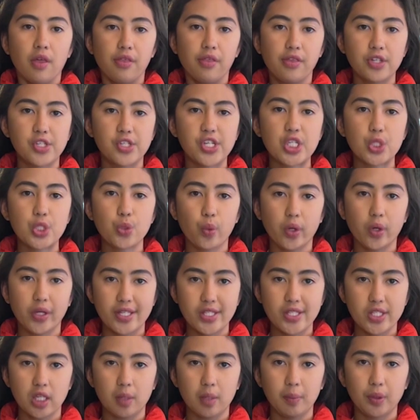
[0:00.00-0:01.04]
The
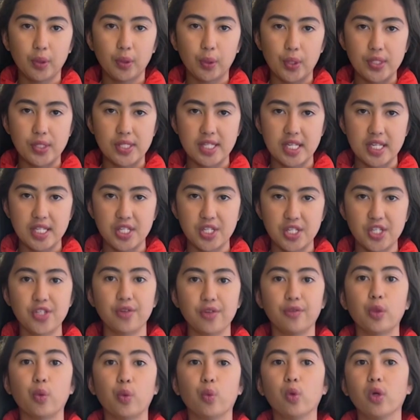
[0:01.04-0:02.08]
G20 summit consists
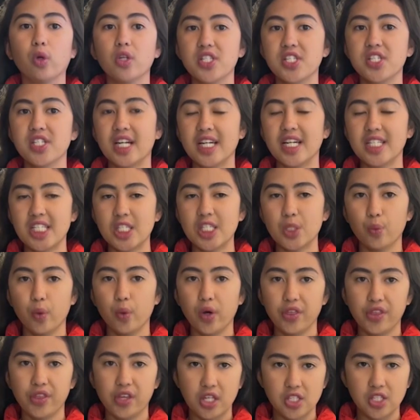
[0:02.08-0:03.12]
of the world's 19
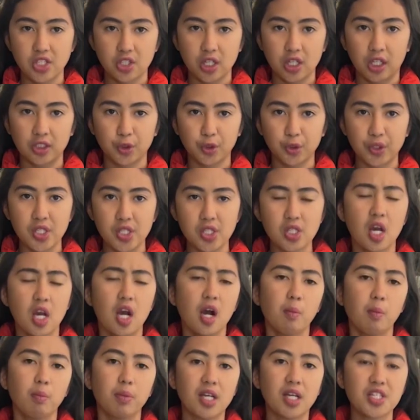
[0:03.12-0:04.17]
wealthiest countries
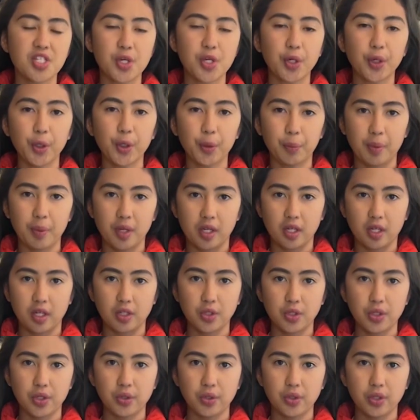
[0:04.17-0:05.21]
plus the
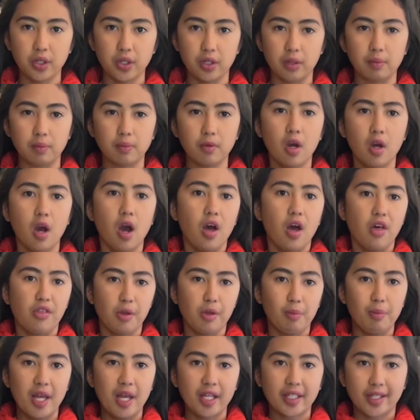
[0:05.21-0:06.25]
European Union.
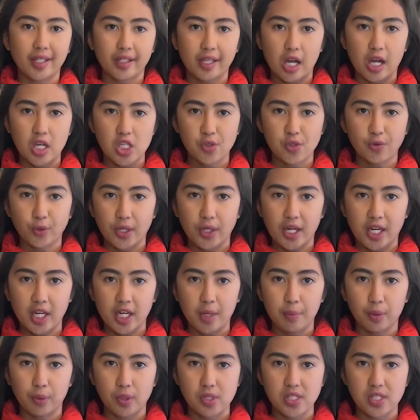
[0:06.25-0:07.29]
The bloc accounts for
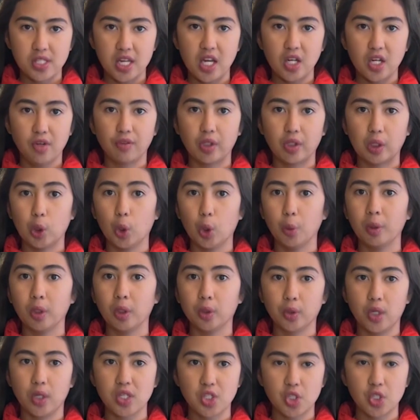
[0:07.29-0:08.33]
80% of the global
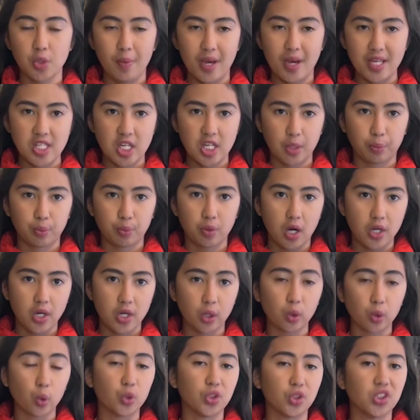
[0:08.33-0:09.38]
gross domestic
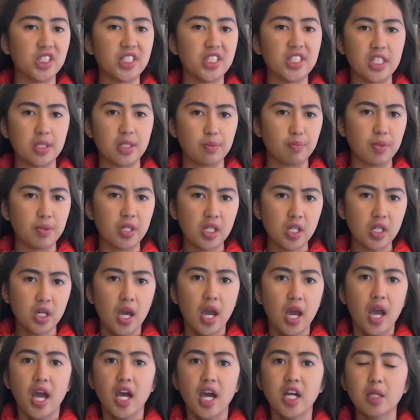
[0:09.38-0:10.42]
product or GDP
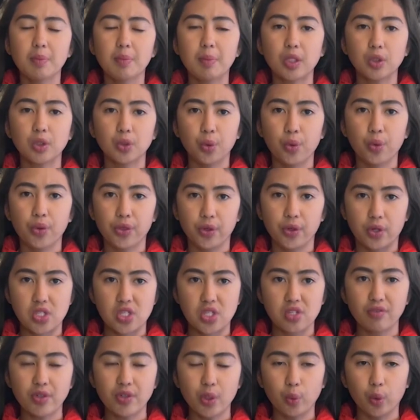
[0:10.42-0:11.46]
and about
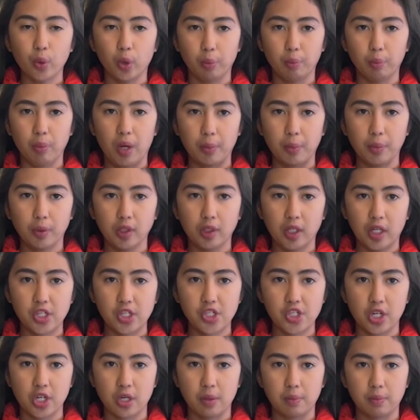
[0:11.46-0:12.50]
two-thirds of the world
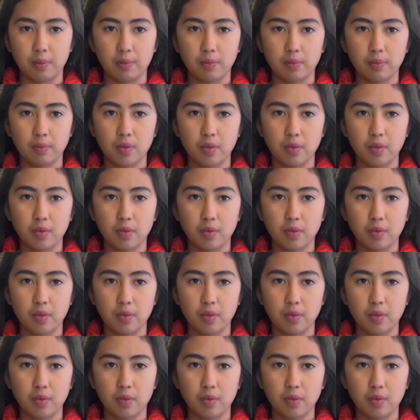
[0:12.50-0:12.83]
population.